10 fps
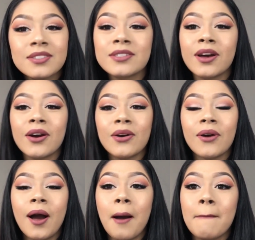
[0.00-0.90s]

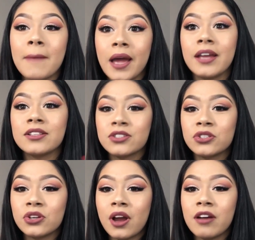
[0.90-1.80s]
So my
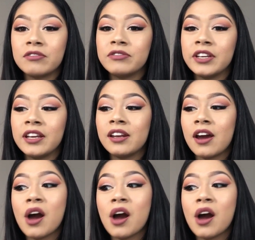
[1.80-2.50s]
Instagram feed